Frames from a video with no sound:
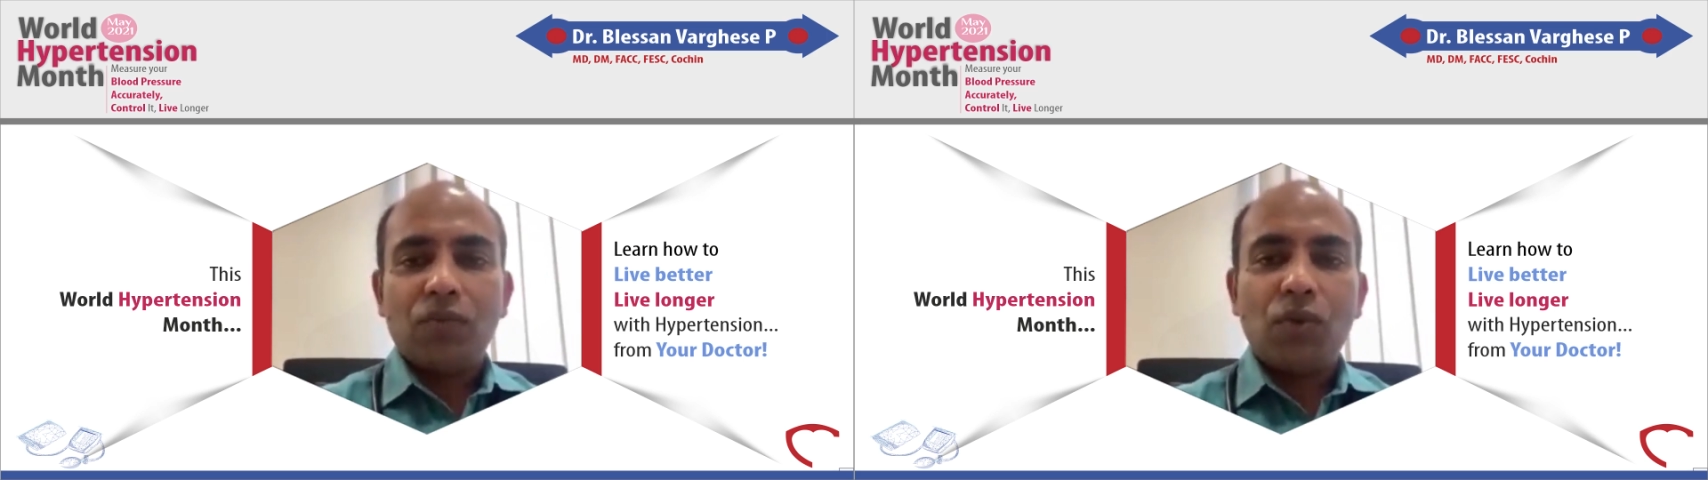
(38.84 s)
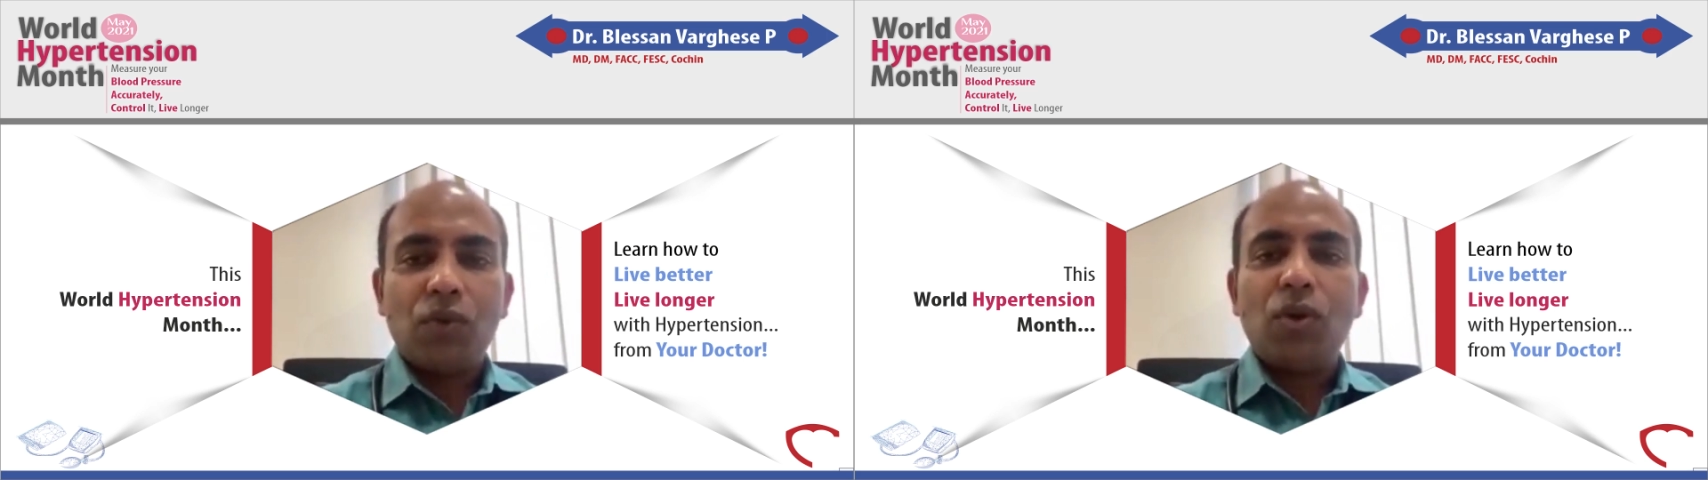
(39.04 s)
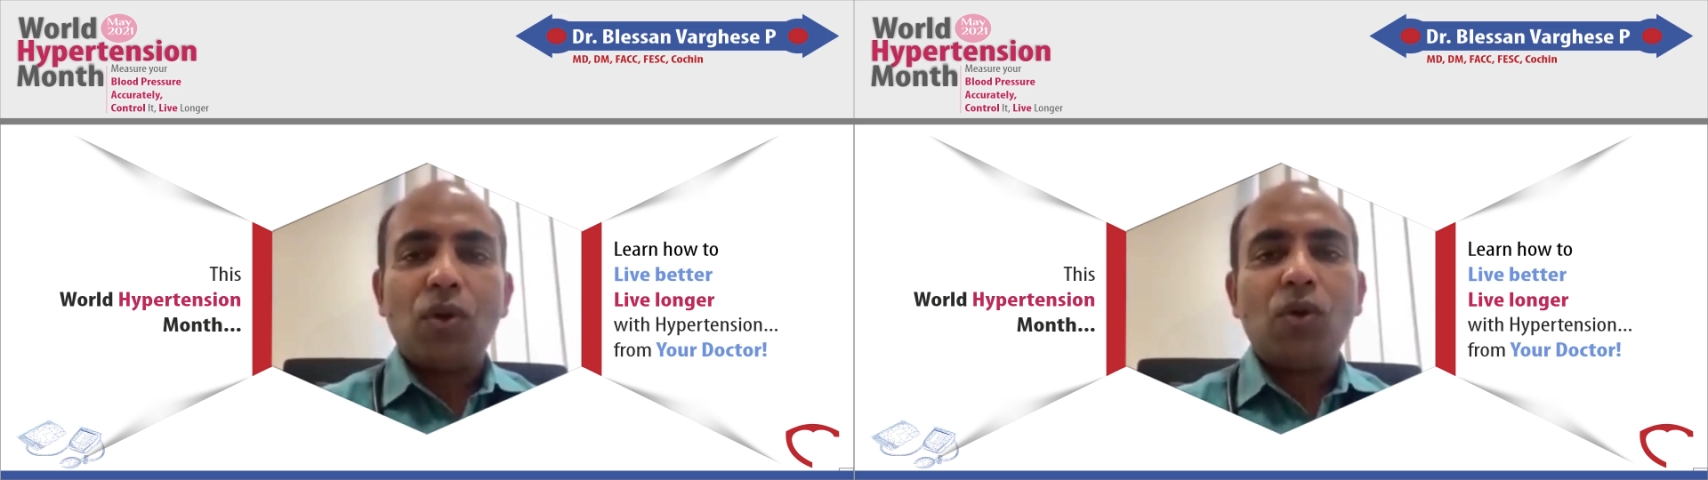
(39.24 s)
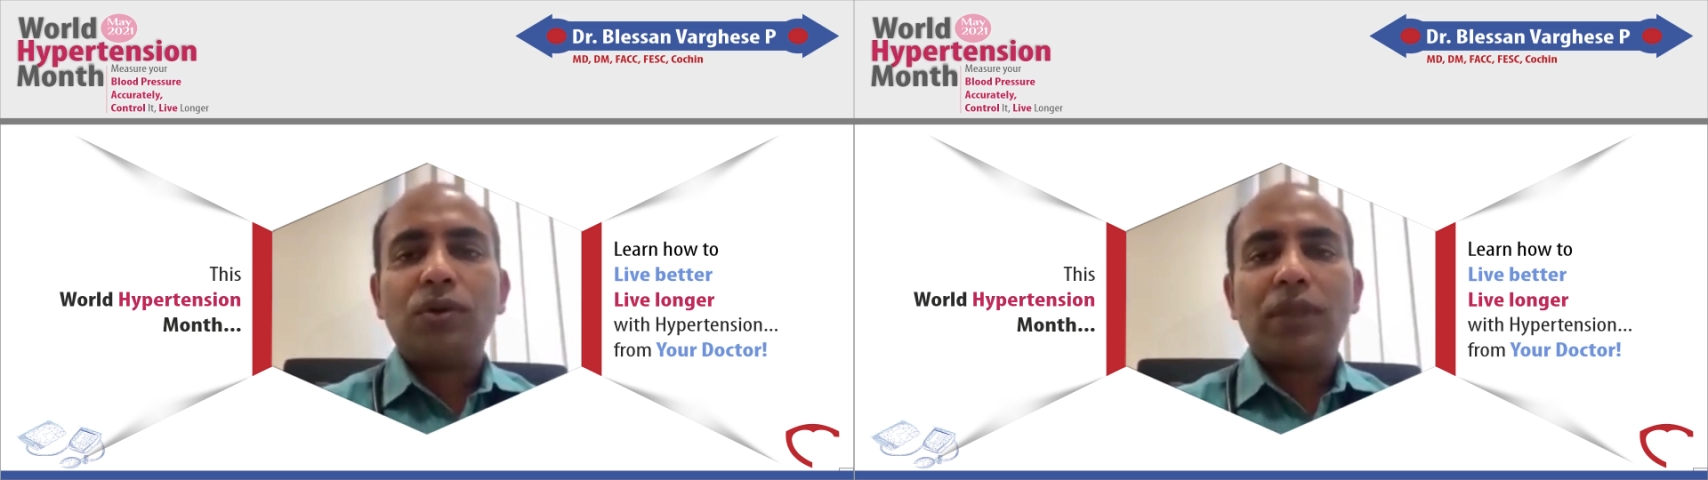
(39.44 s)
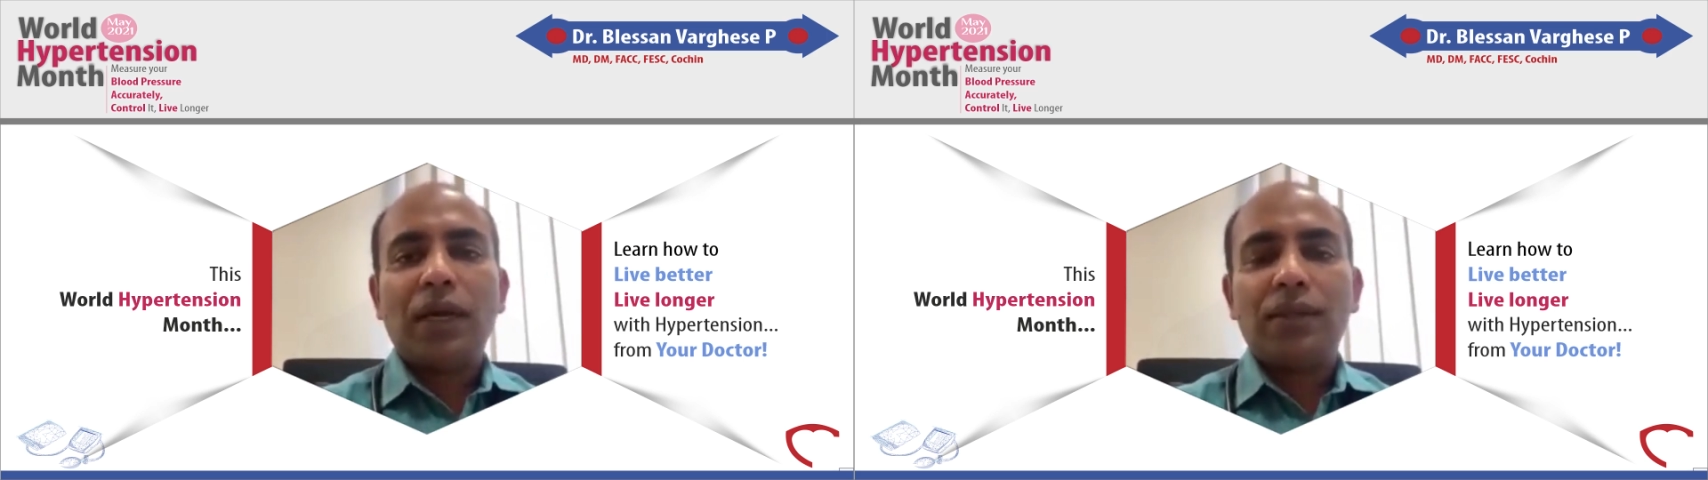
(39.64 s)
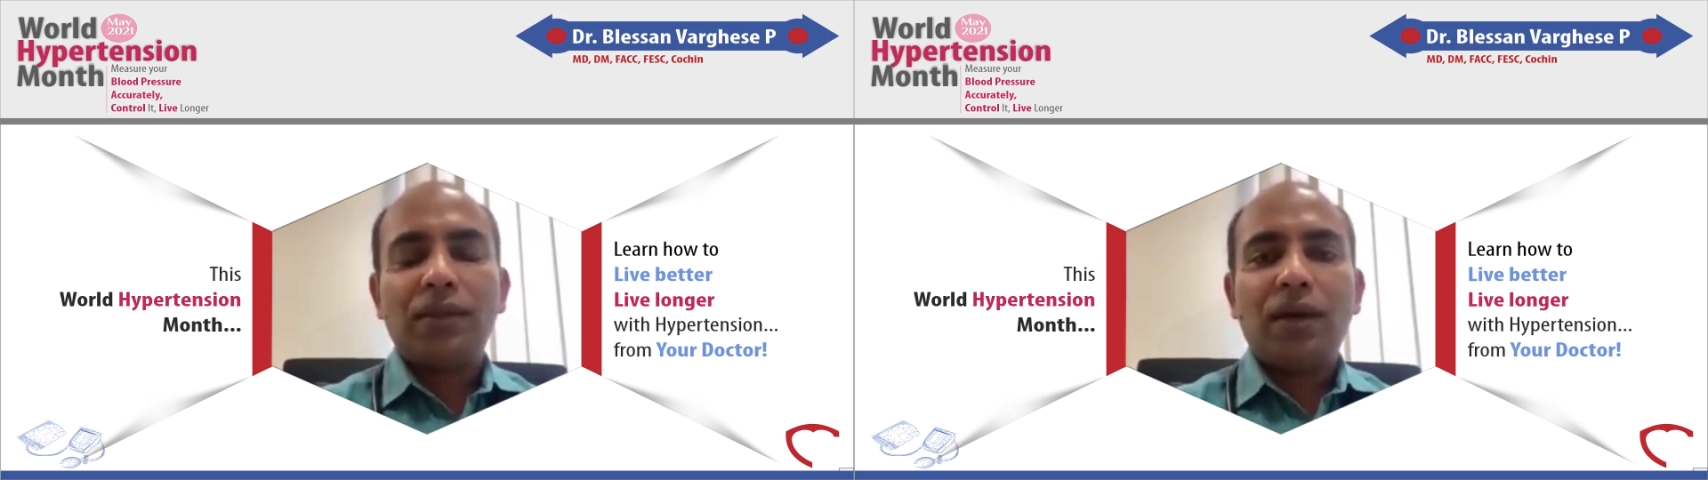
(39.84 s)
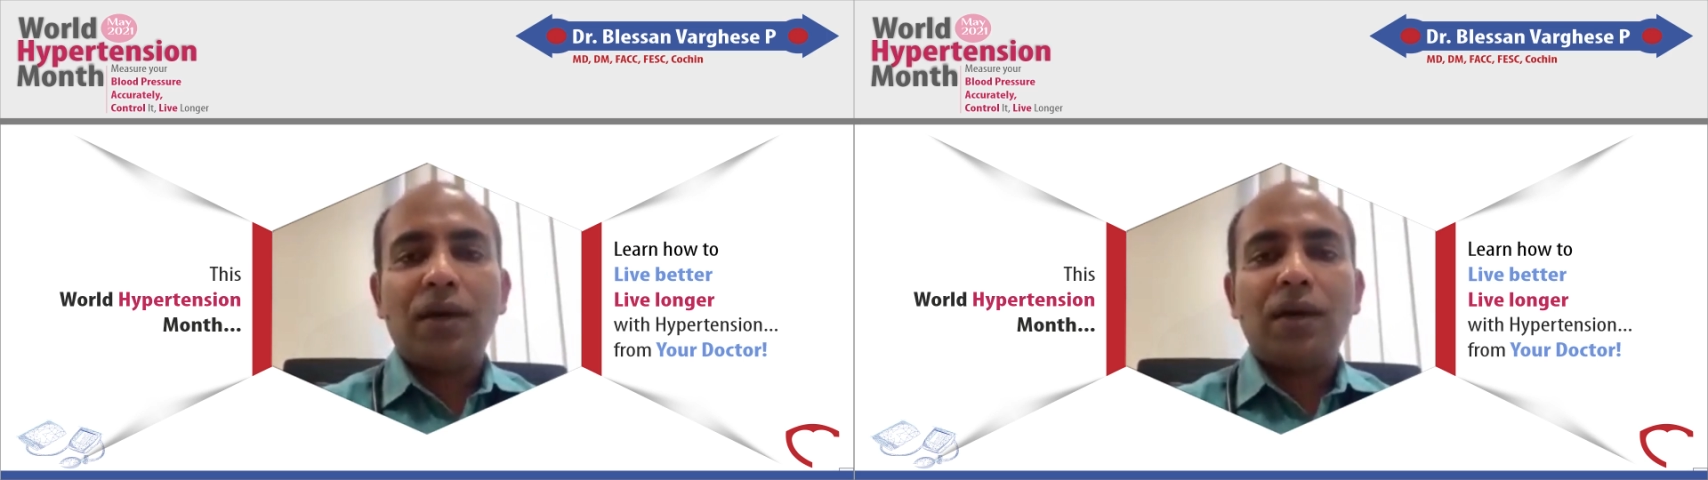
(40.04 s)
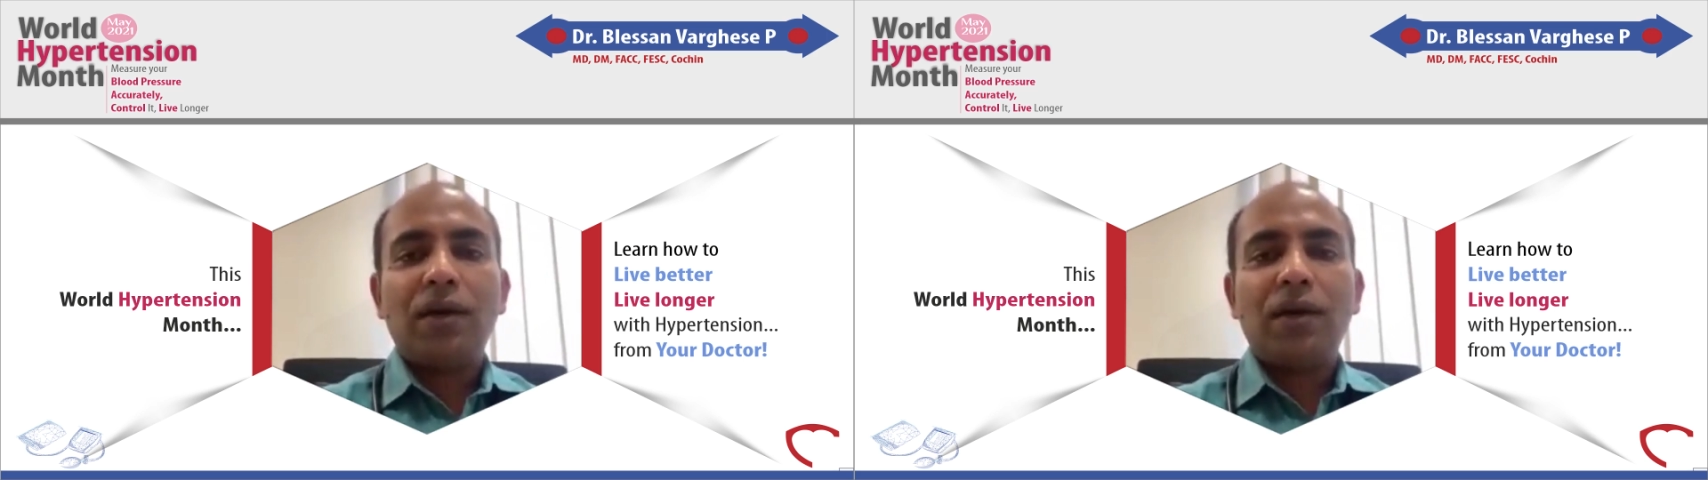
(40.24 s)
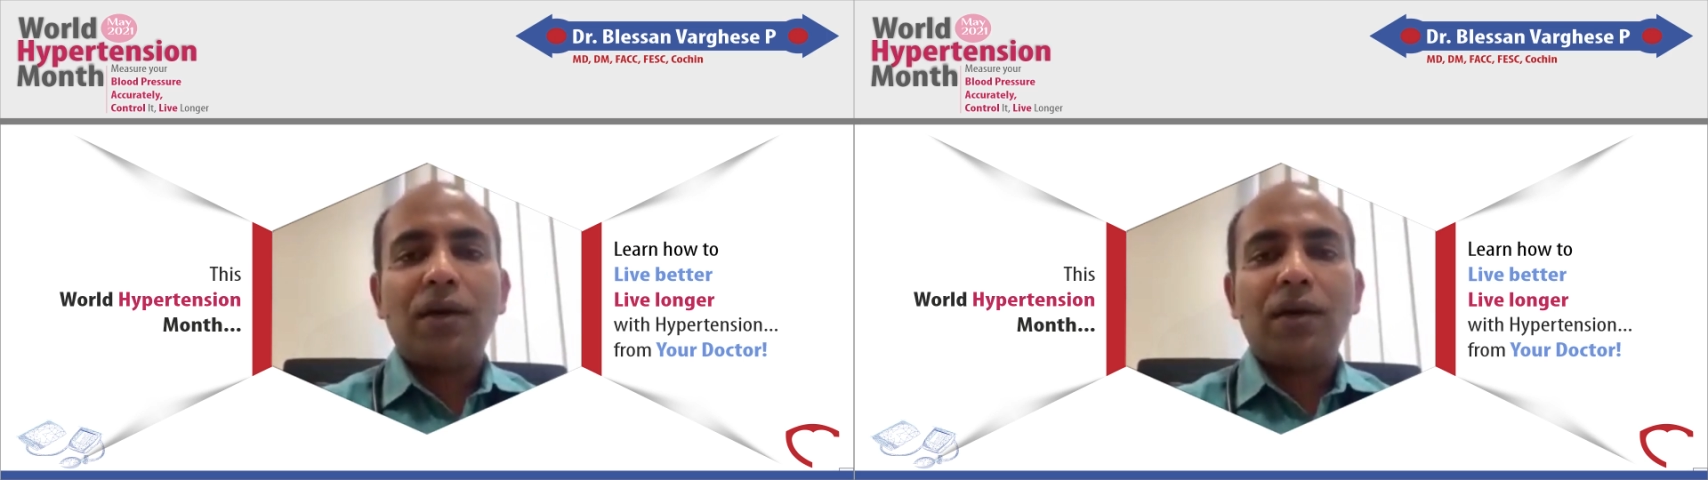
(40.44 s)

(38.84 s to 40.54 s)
You know that